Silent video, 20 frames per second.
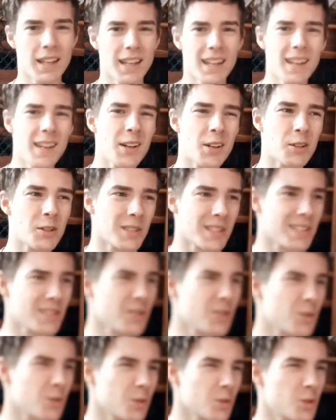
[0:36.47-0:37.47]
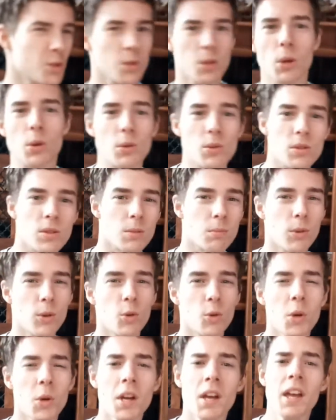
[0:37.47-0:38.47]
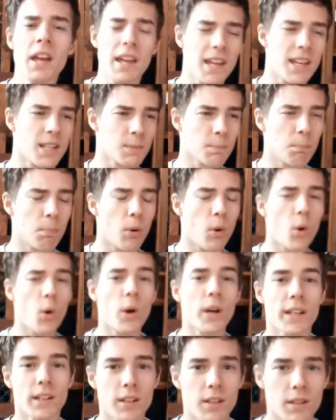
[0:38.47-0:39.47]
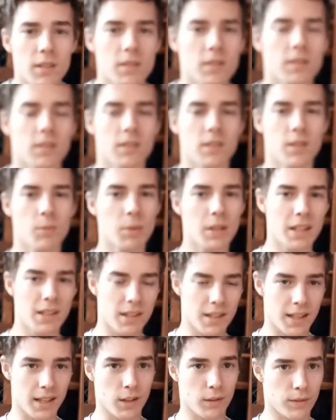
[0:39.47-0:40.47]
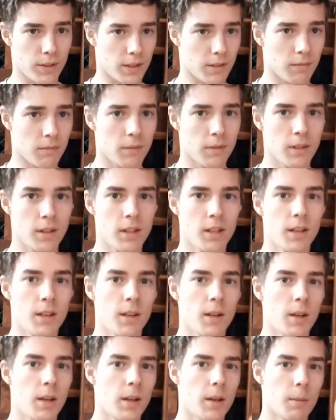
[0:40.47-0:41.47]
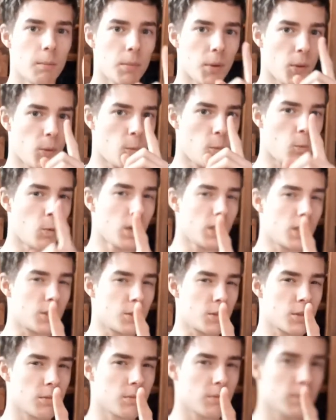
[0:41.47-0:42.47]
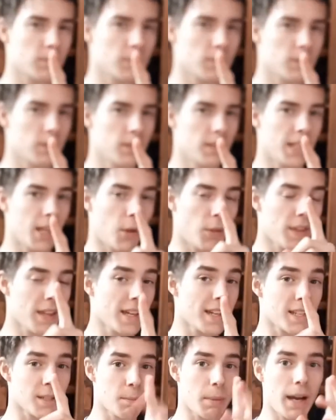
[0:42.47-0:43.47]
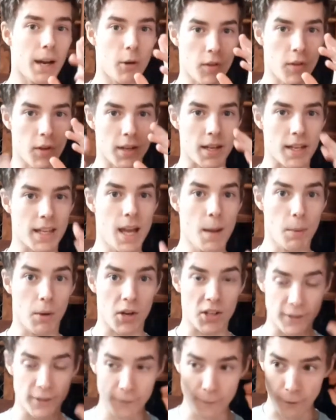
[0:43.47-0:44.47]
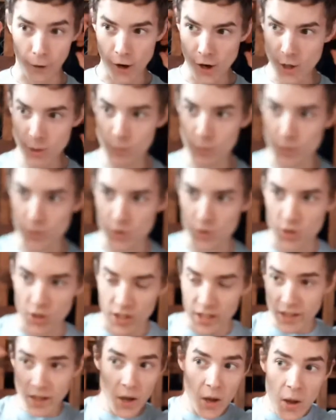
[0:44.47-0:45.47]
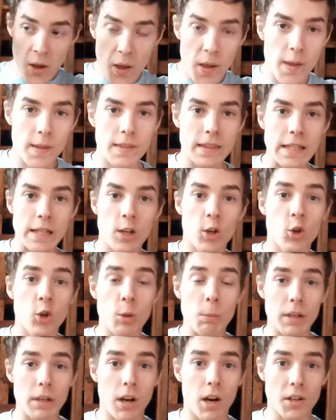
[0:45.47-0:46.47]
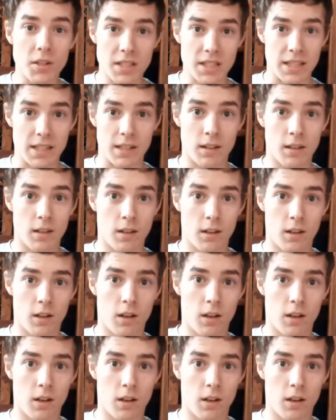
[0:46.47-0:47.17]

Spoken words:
England is so small, it's pointless to be the king of it. But the world, now that is power that I can get behind. If I was like the Illuminati,